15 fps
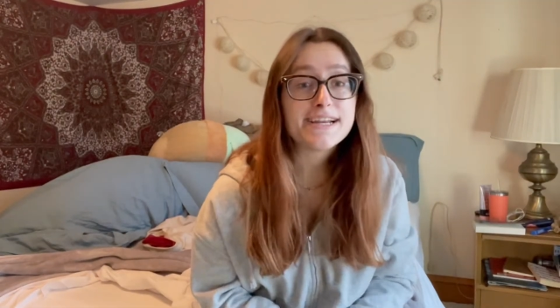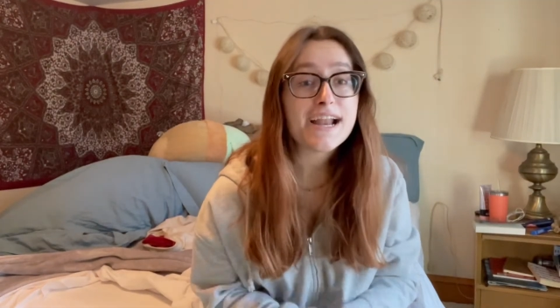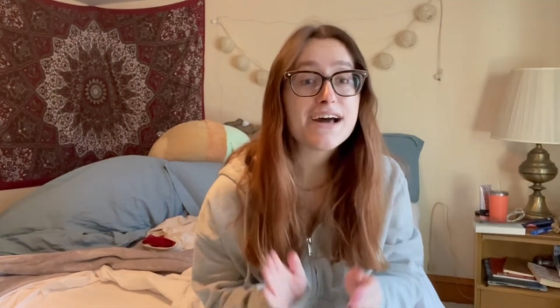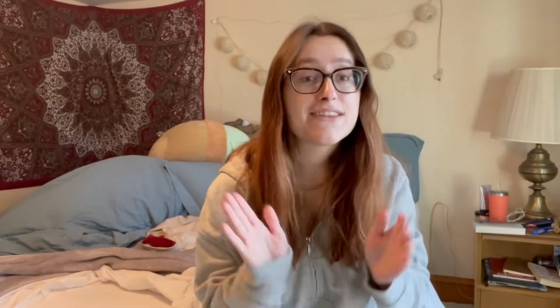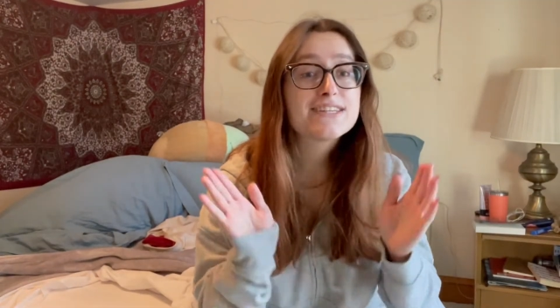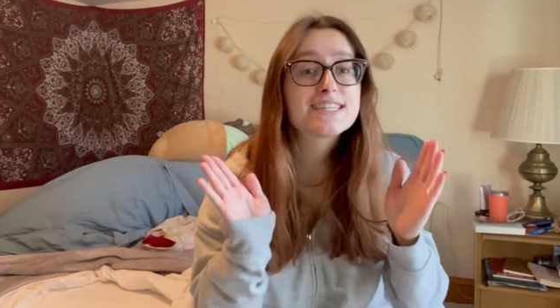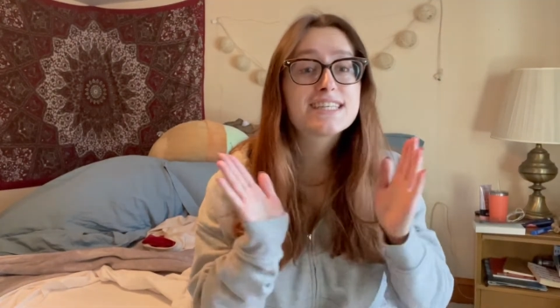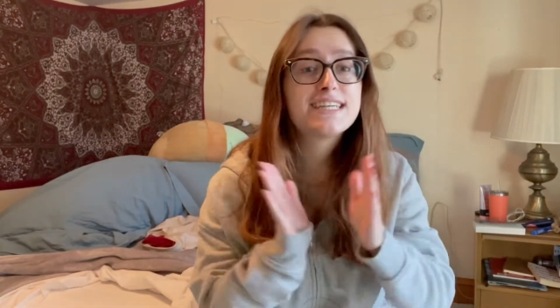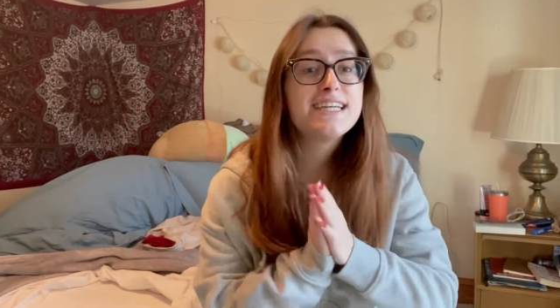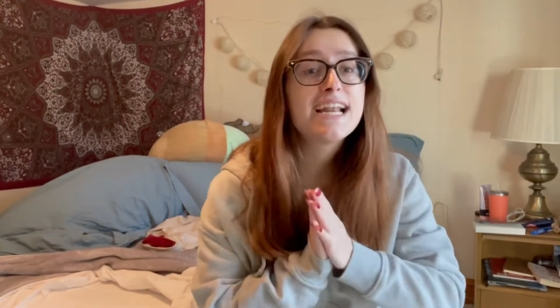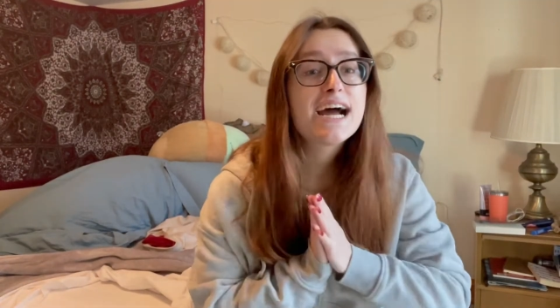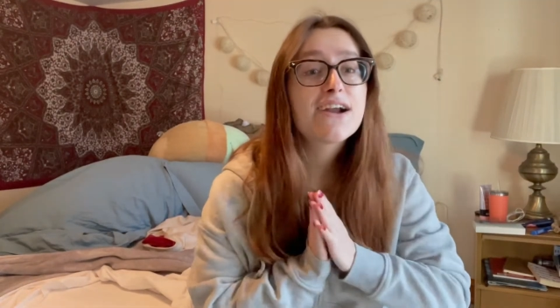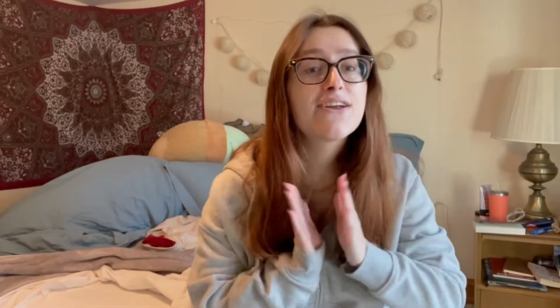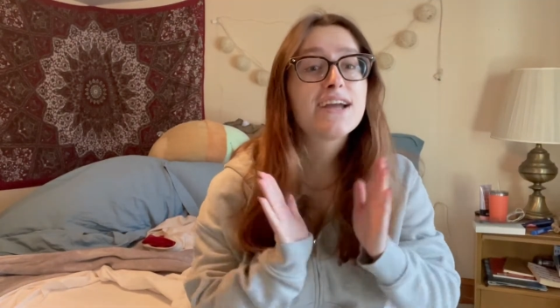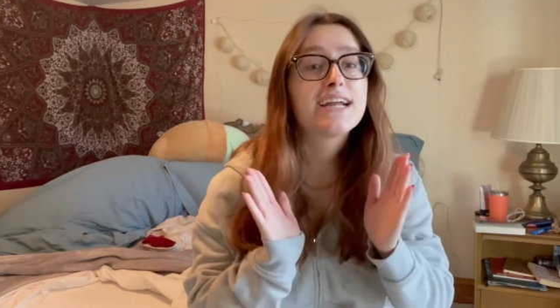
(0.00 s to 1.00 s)
now this clean
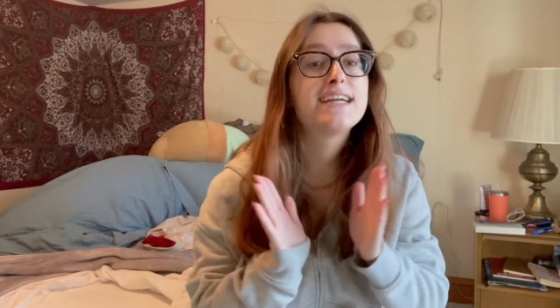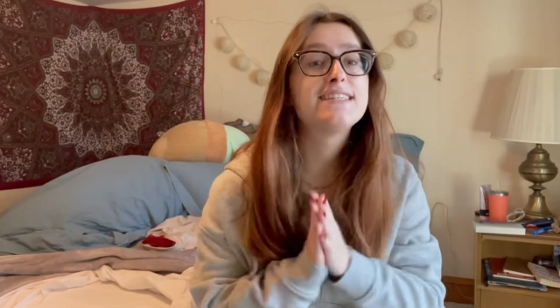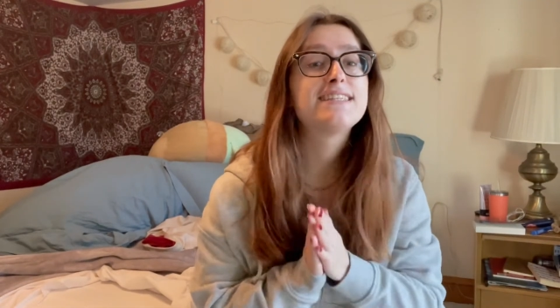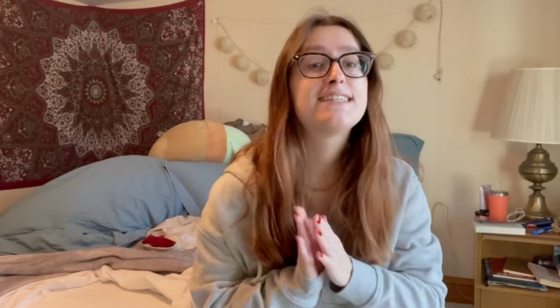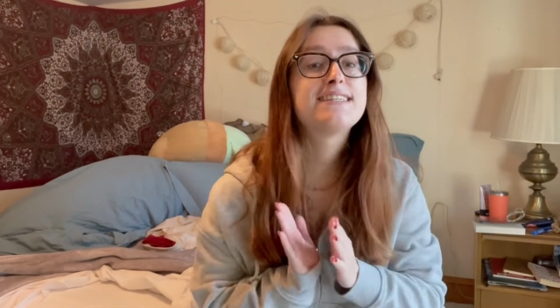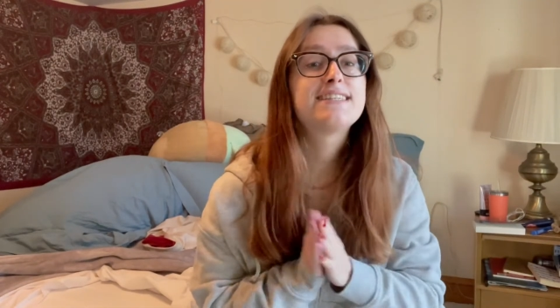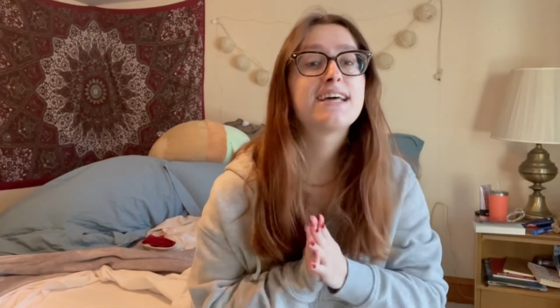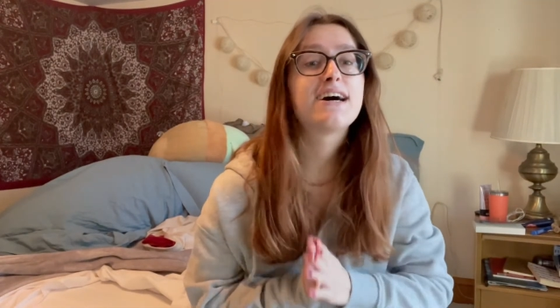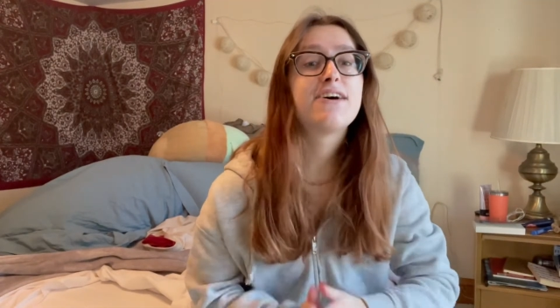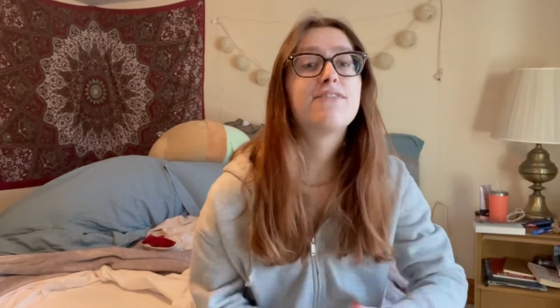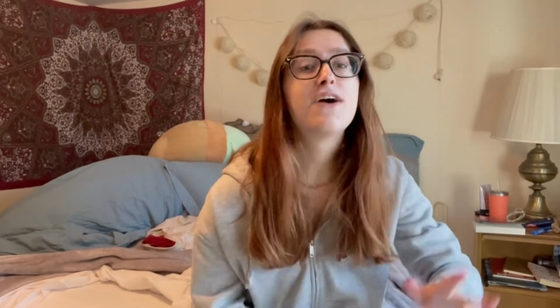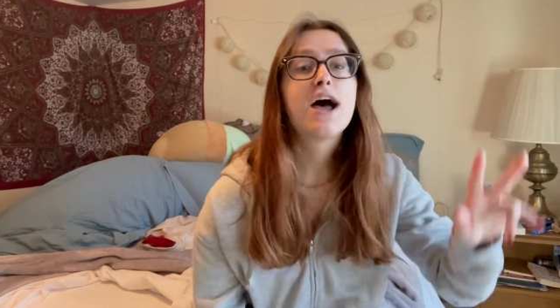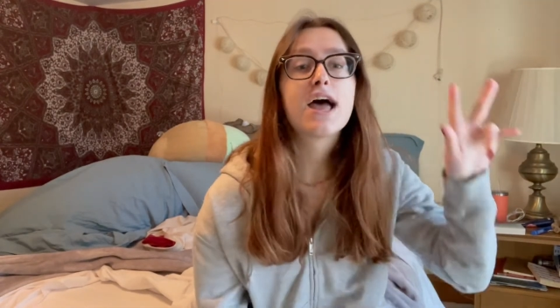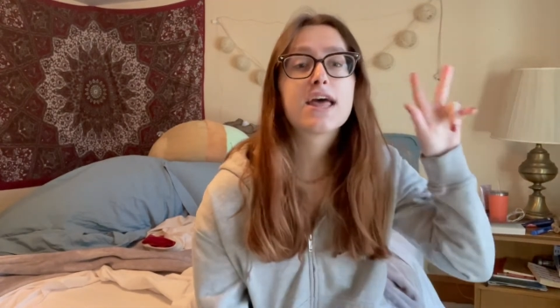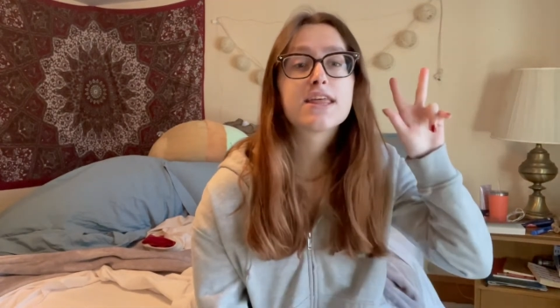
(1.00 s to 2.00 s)
out consists of
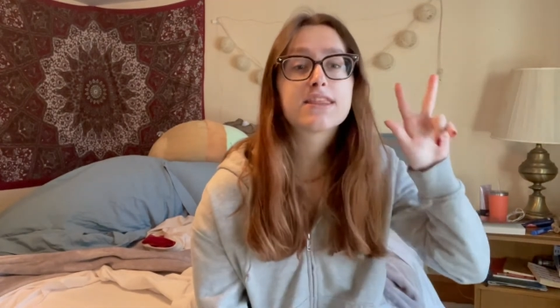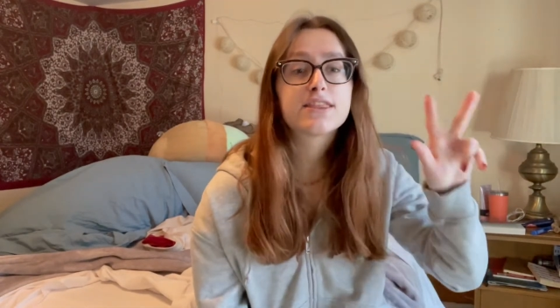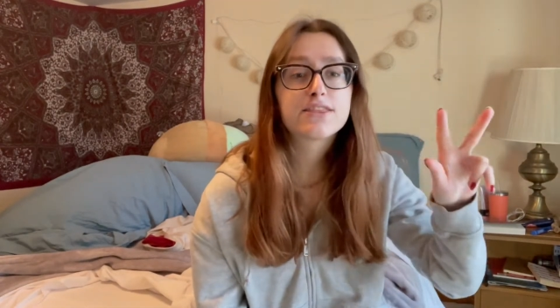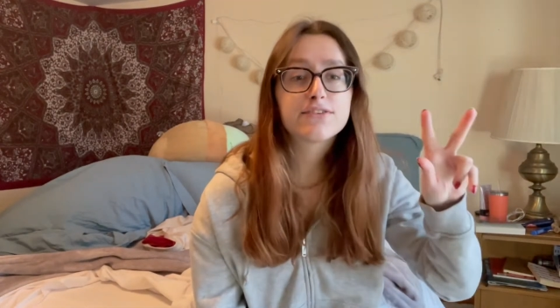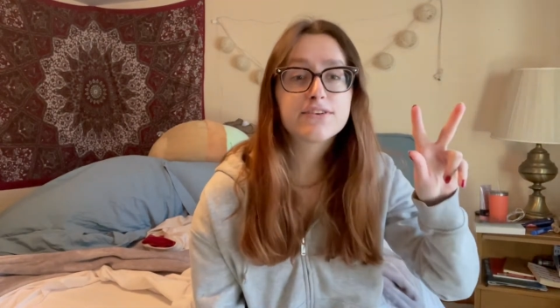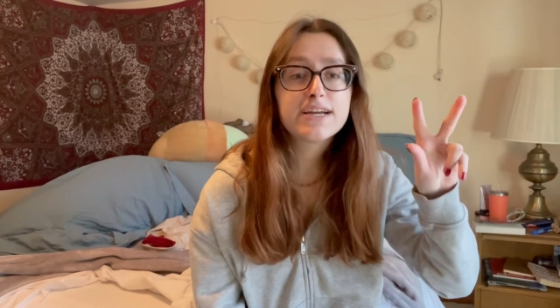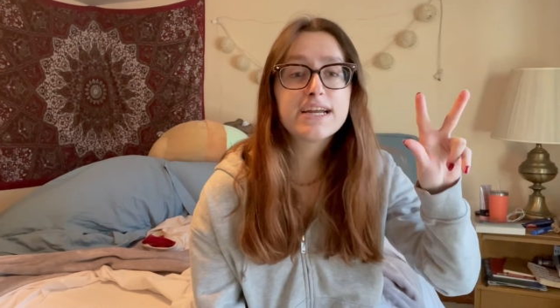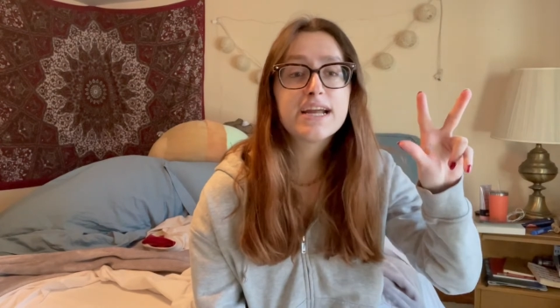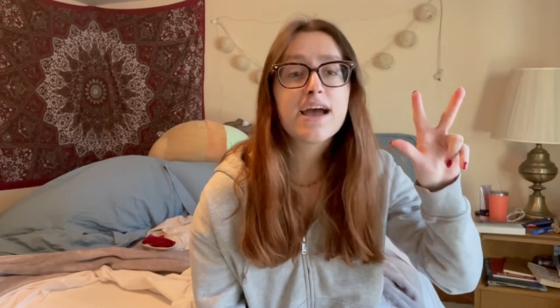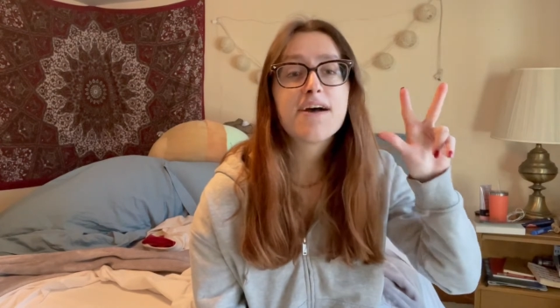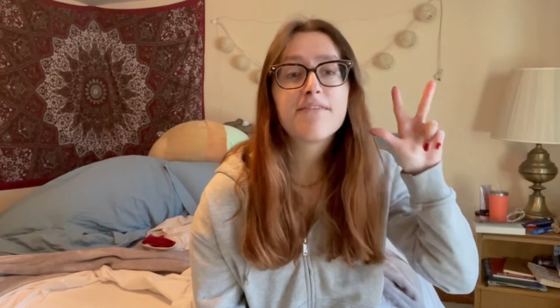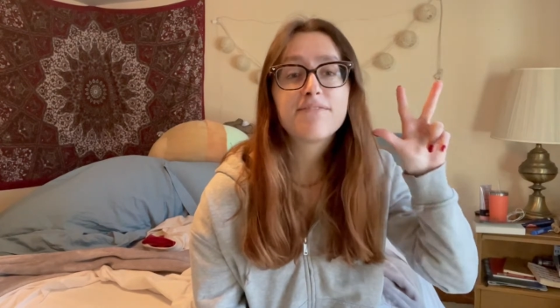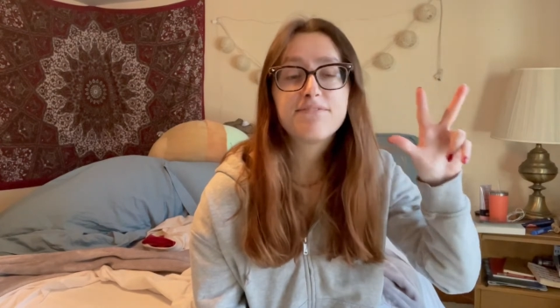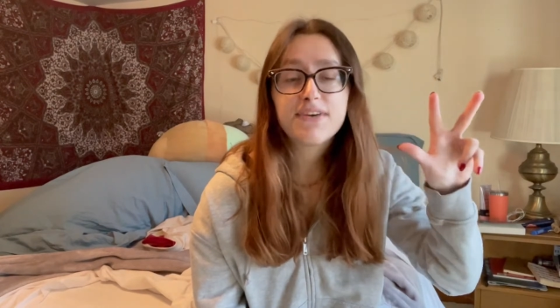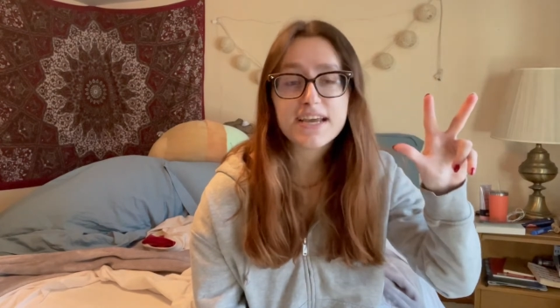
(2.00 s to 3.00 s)
three
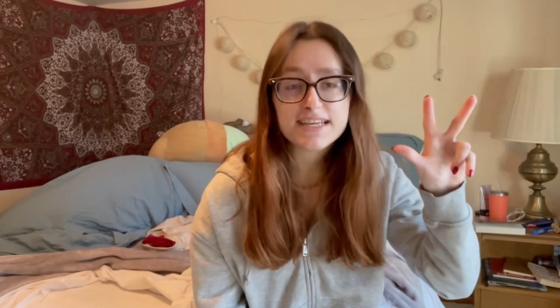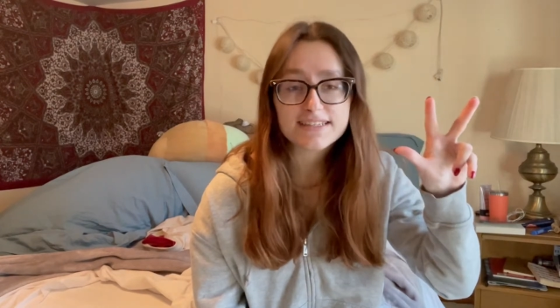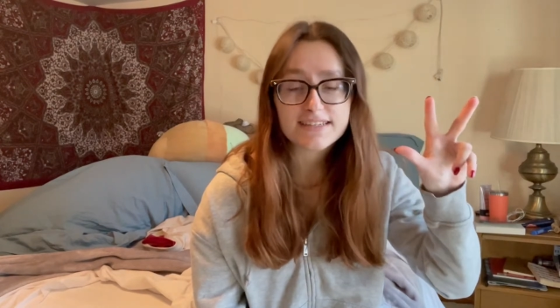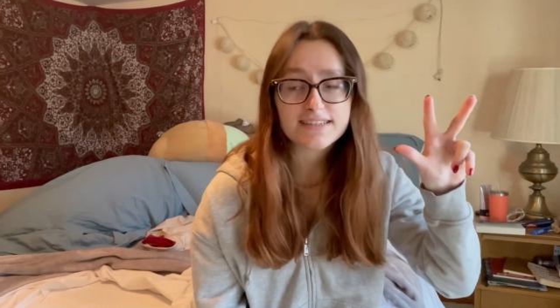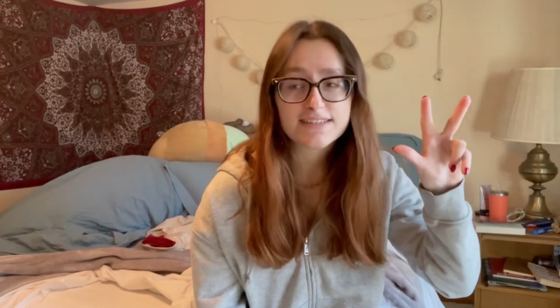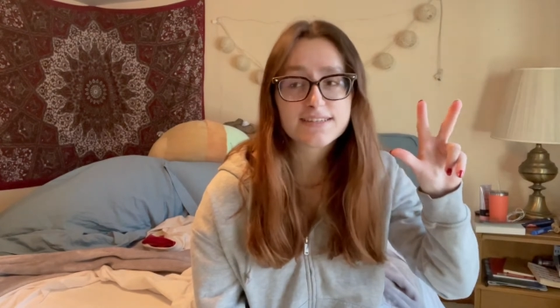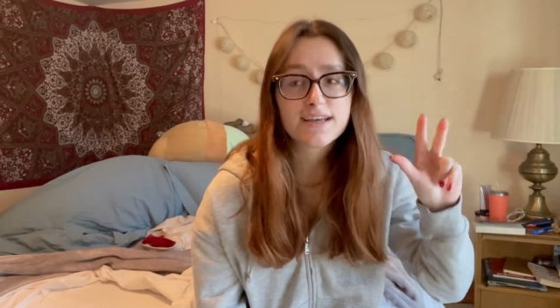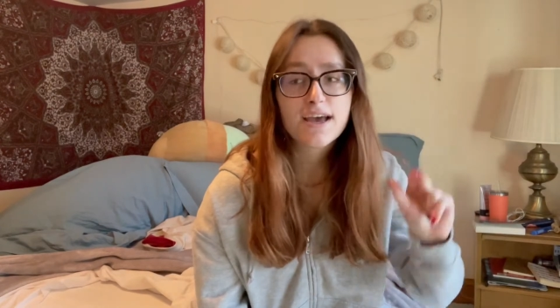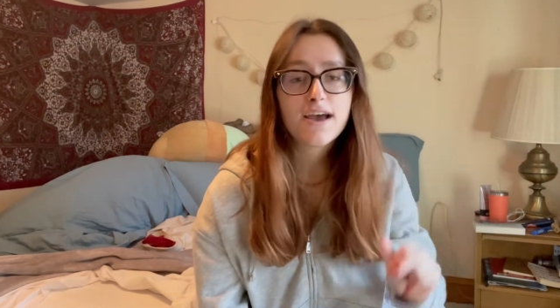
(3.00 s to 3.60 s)
phases.